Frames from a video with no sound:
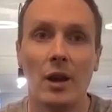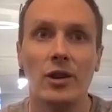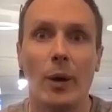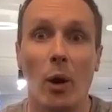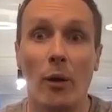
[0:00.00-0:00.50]

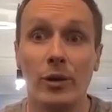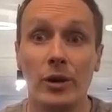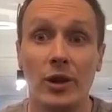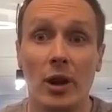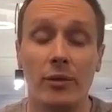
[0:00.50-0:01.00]
So I offered
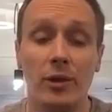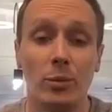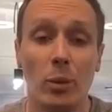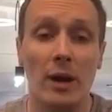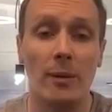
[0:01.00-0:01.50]
a
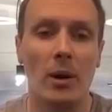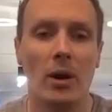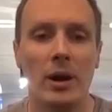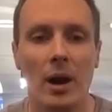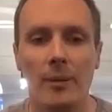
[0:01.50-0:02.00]
service
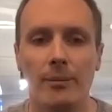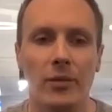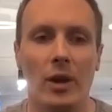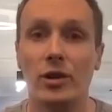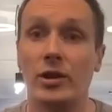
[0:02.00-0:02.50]
whereby um,
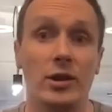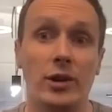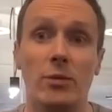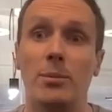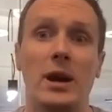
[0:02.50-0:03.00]
I just said,
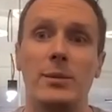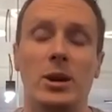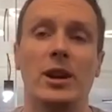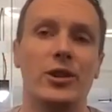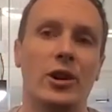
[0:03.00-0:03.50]
don't pay me
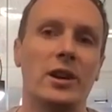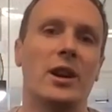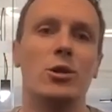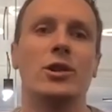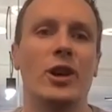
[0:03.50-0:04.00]
unless I can
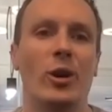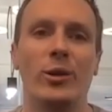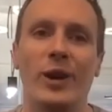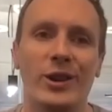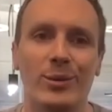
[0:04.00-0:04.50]
get you a return on
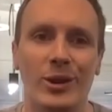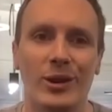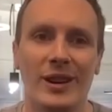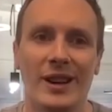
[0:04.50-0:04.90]
investment.